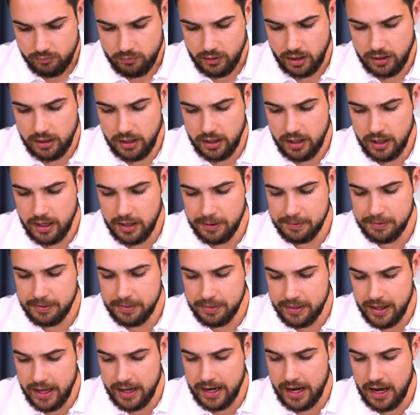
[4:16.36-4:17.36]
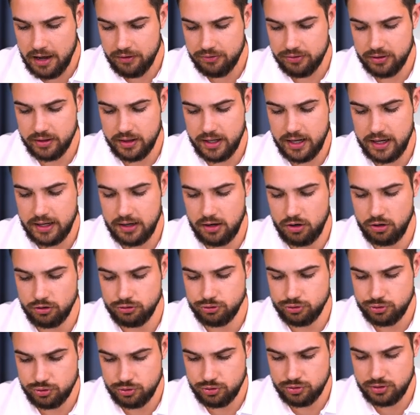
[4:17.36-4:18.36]
Then after that, on
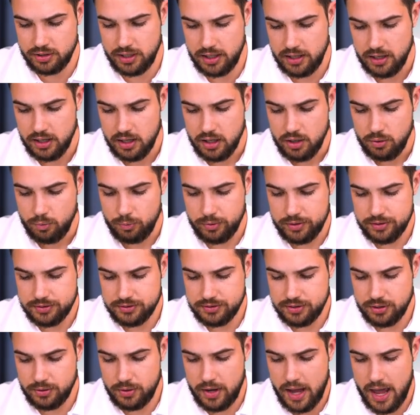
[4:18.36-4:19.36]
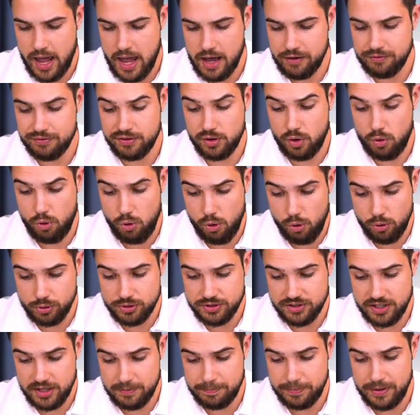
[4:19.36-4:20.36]
Tuesday, we still have the core
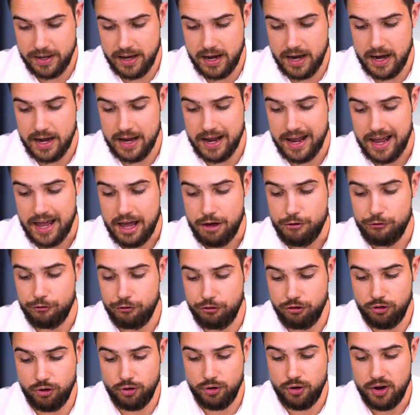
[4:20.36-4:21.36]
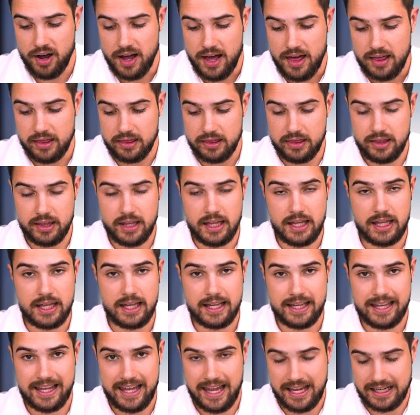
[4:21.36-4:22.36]
CPI for the
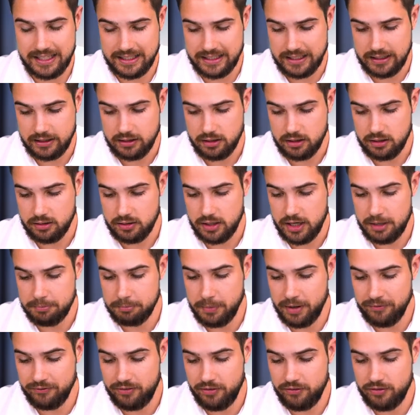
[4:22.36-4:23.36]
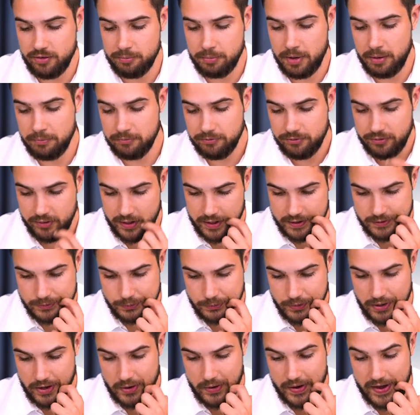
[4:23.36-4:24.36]
Canada, all right, month of a month, as
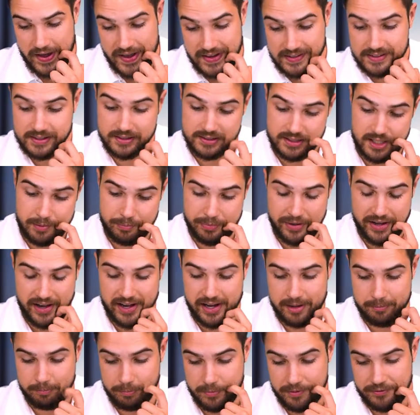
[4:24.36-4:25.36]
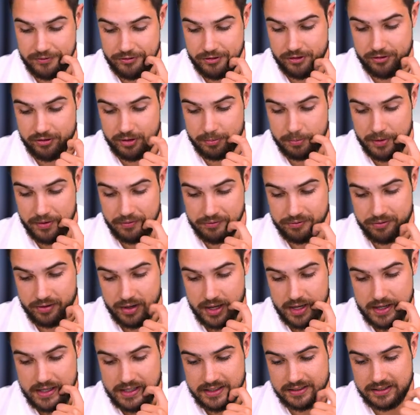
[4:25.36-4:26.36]
well as the CPI month of a month
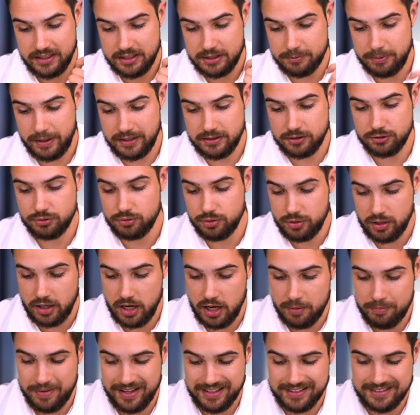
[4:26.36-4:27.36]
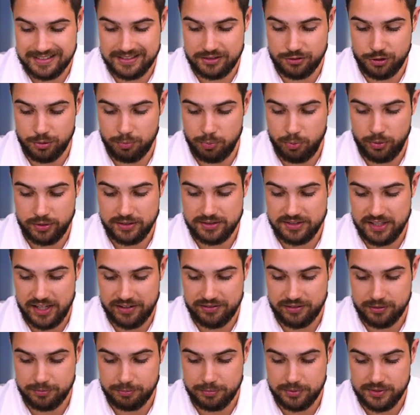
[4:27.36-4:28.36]
is expected to come at
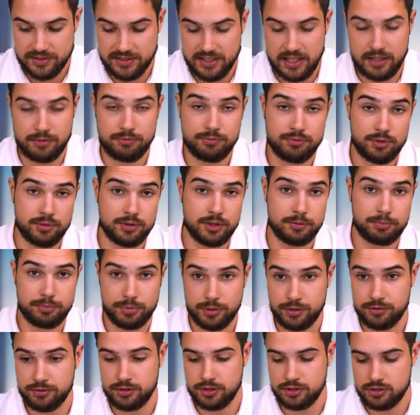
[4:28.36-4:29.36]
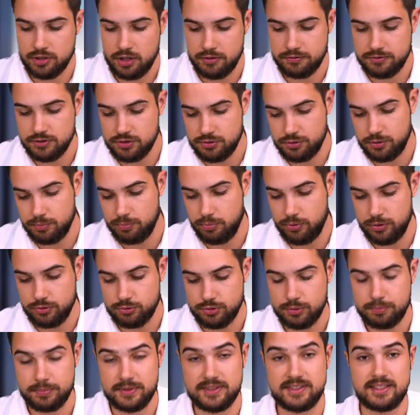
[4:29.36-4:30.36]
0.7% from the previous of
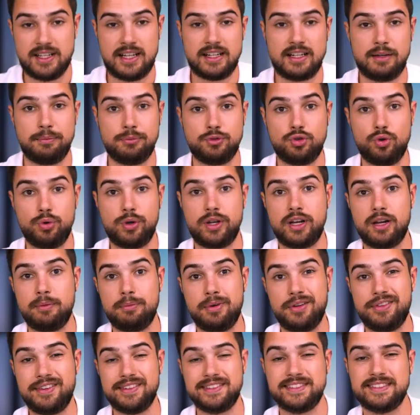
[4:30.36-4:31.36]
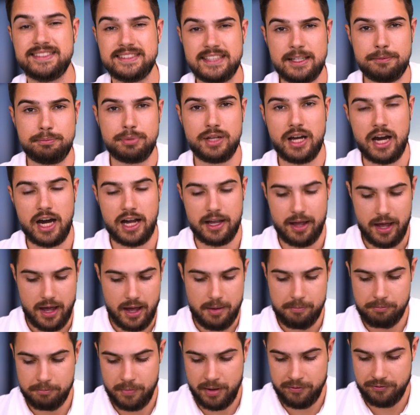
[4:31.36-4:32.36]
0.3%. I'm talking about the CPI
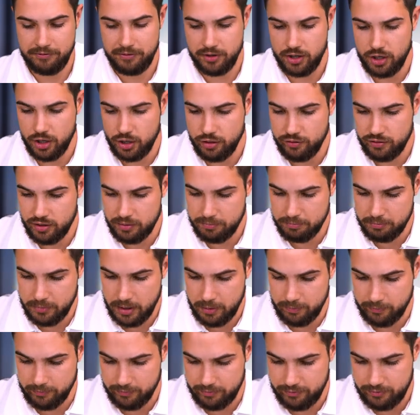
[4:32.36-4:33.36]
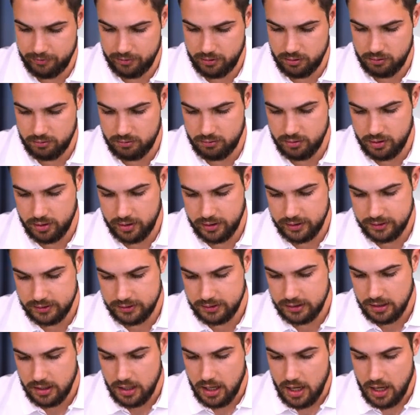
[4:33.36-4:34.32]
month over month, all right.